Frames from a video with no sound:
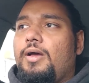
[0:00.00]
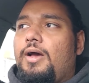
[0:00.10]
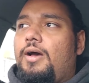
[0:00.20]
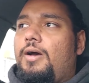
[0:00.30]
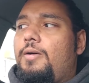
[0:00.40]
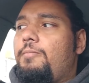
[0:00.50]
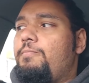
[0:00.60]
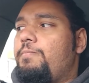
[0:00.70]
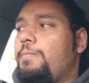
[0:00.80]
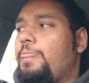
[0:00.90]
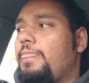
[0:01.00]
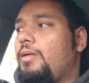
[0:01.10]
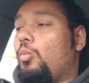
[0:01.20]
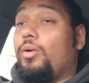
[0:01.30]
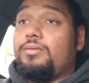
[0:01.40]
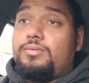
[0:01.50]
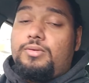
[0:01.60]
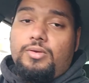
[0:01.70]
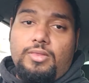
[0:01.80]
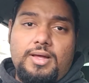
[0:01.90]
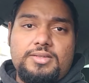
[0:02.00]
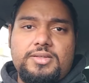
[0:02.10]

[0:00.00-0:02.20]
want to do that.